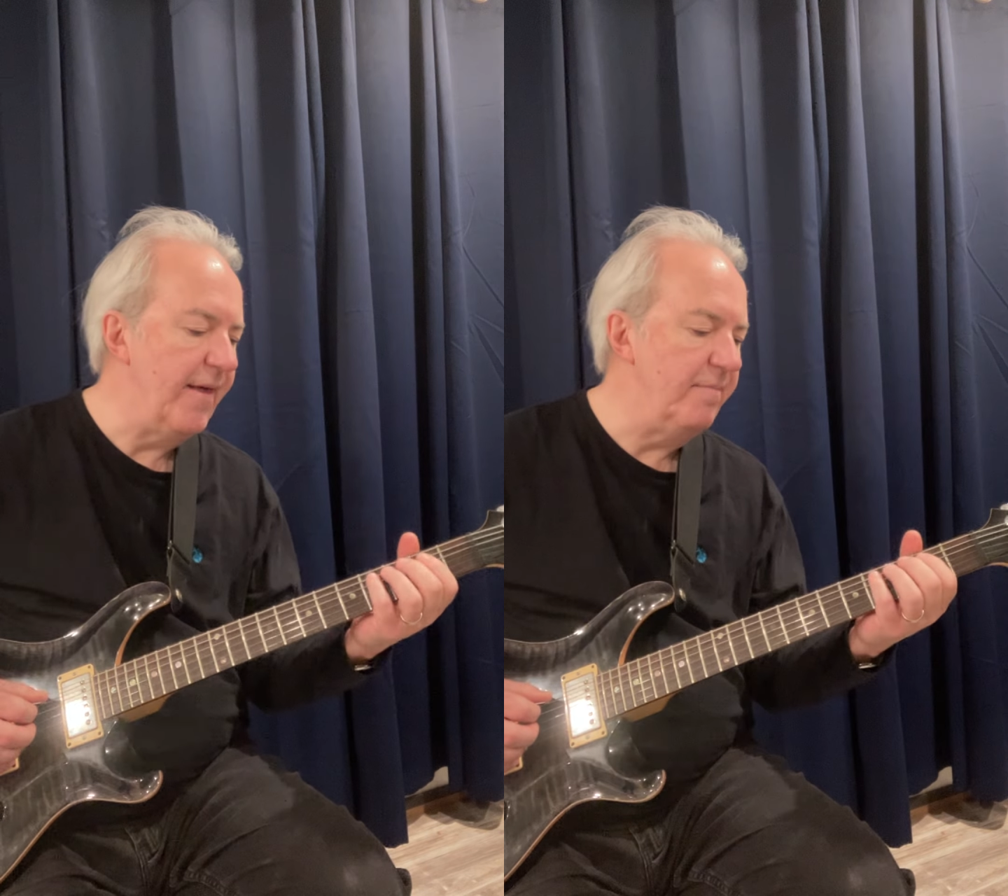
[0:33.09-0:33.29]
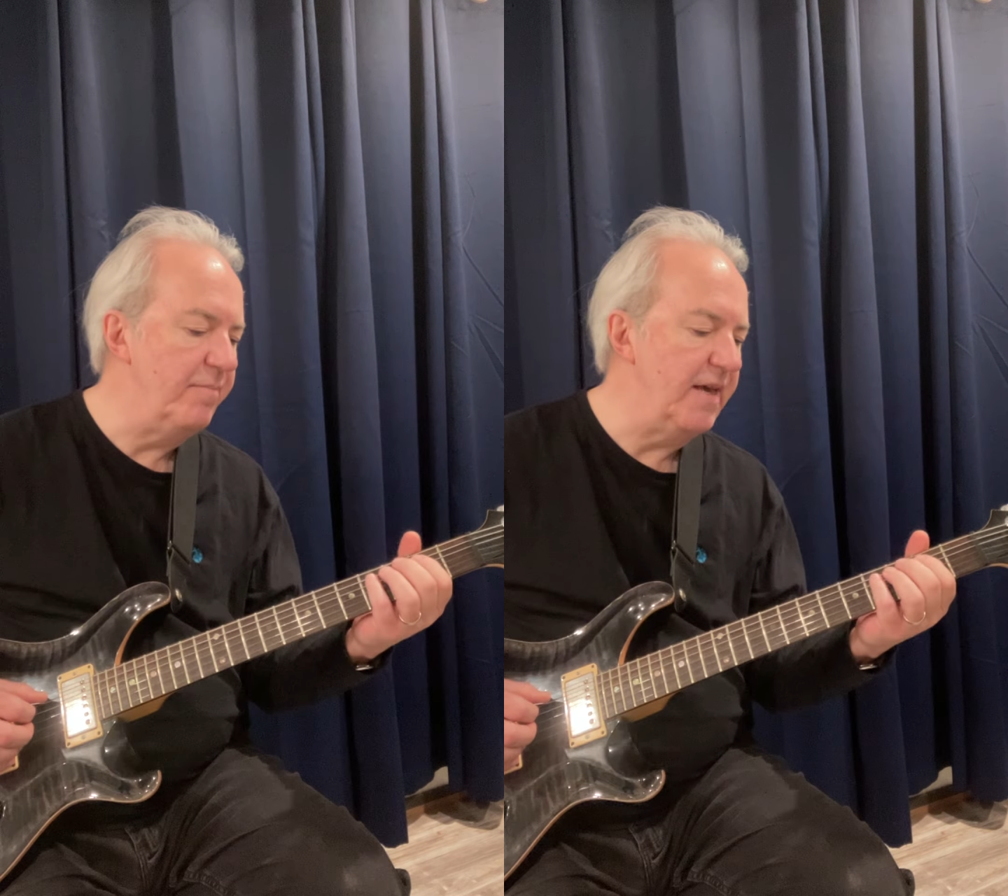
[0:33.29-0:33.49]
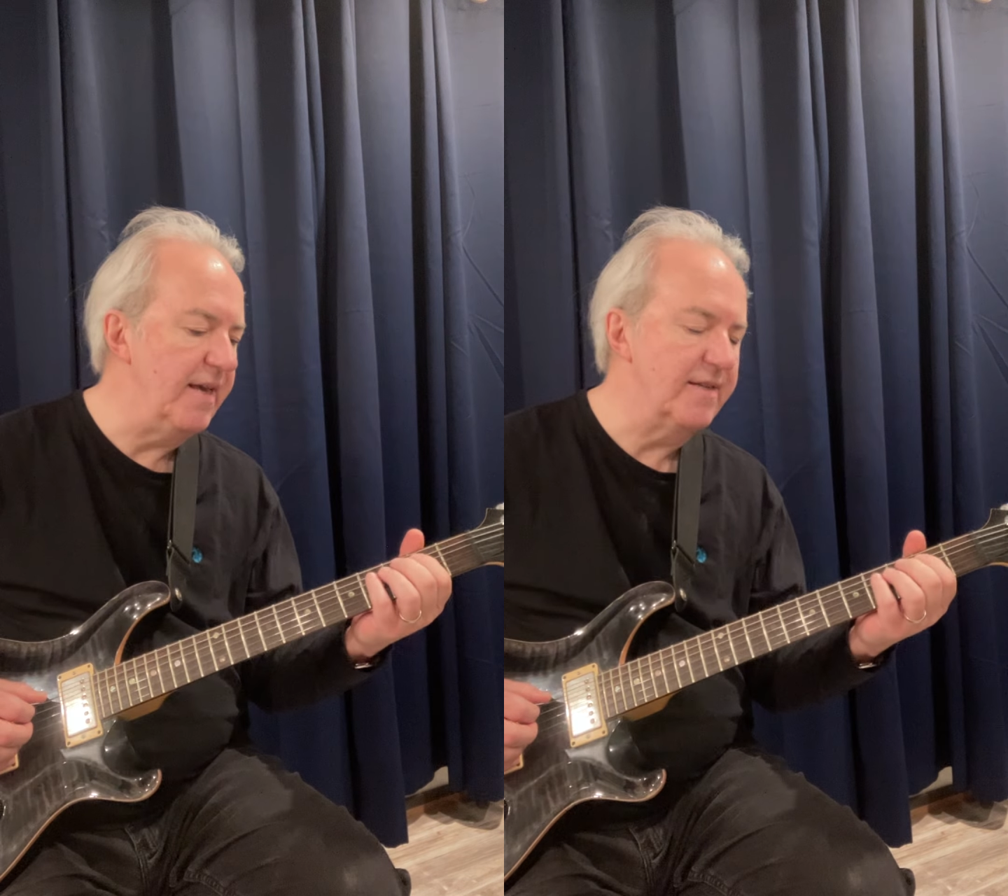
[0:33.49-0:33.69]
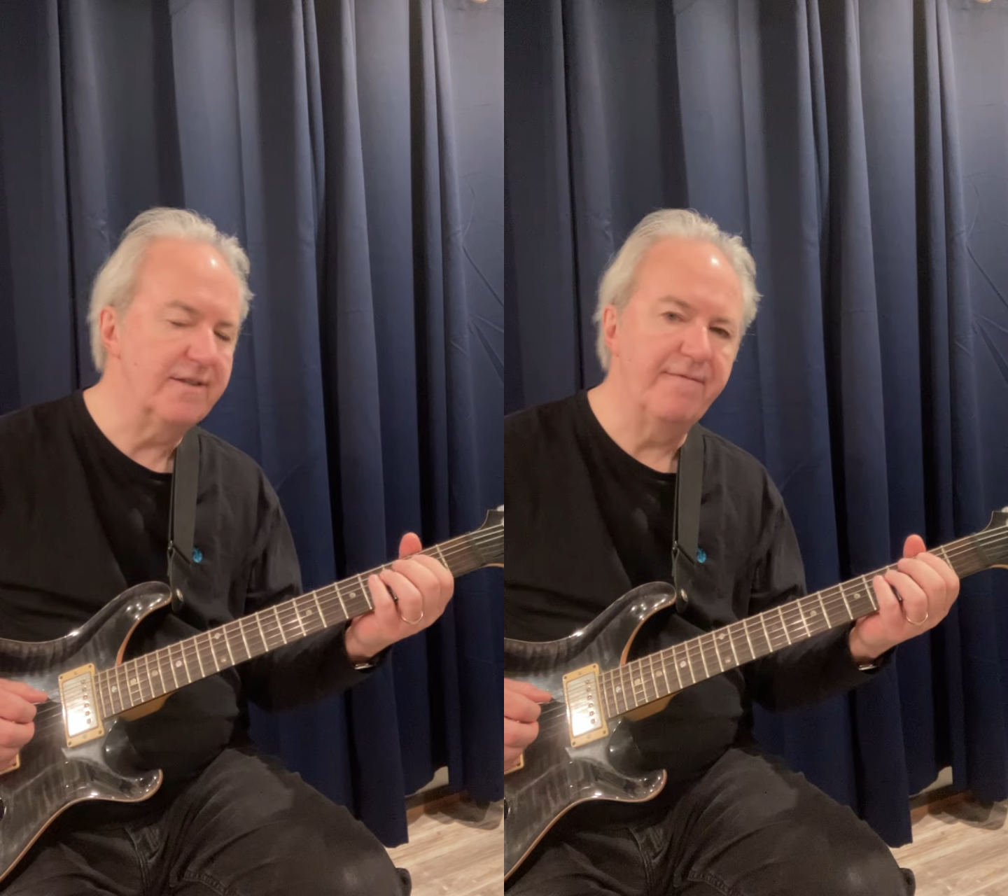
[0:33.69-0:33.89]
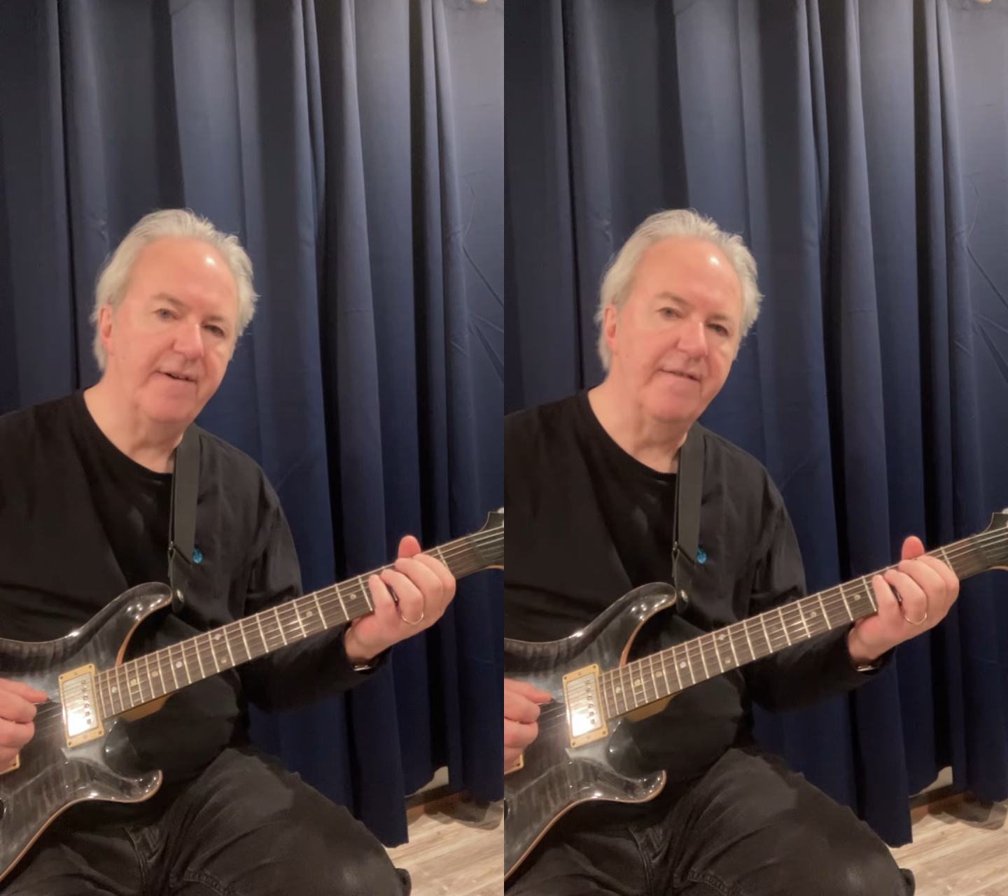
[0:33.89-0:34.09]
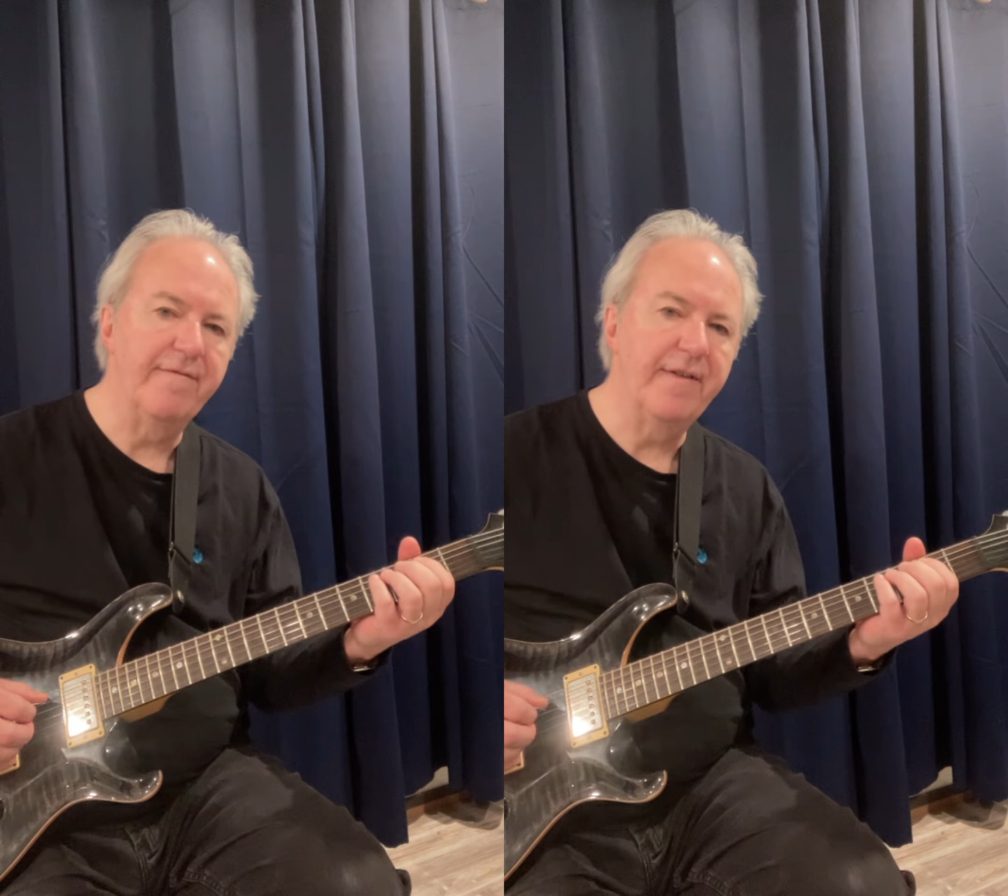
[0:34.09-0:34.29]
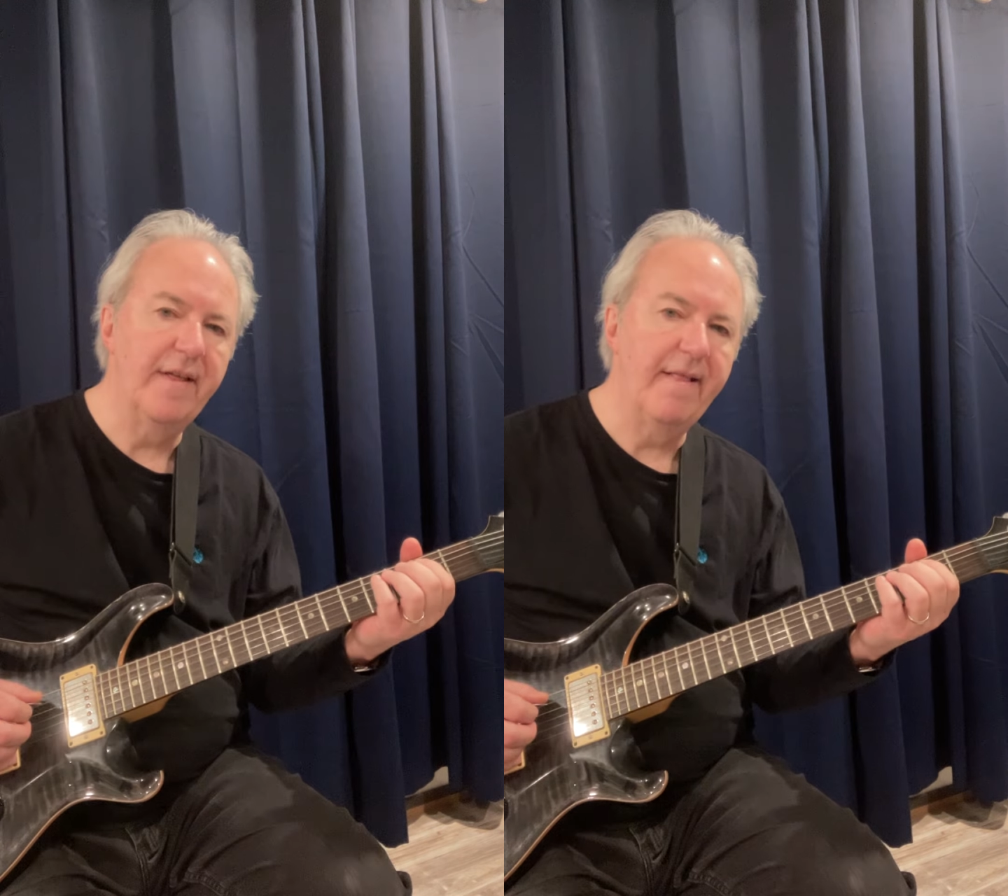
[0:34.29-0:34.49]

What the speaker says: then B is the fifth.